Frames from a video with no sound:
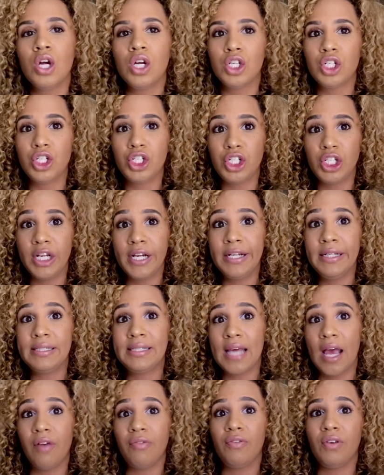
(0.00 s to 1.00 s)
she
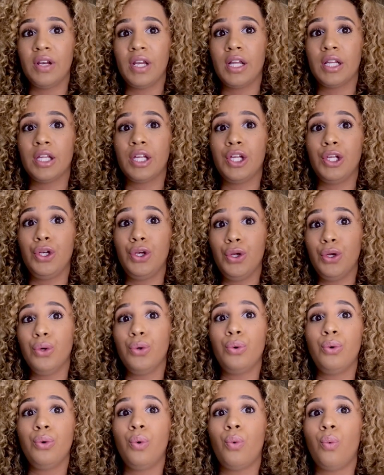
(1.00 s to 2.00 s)
definitely
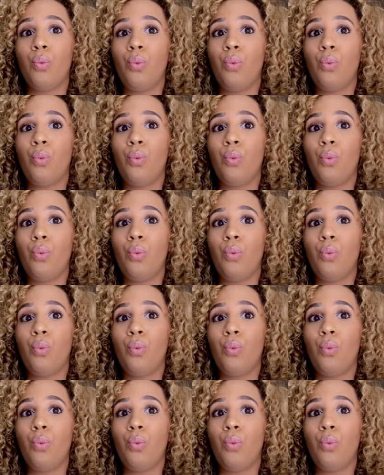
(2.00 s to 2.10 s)
knew